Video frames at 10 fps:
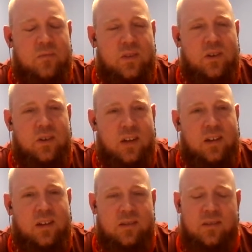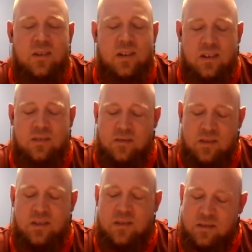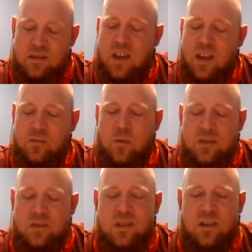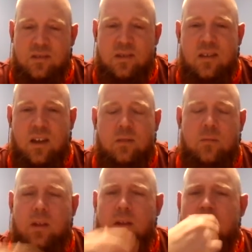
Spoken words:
they're gonna the X Force is gonna see that and be like,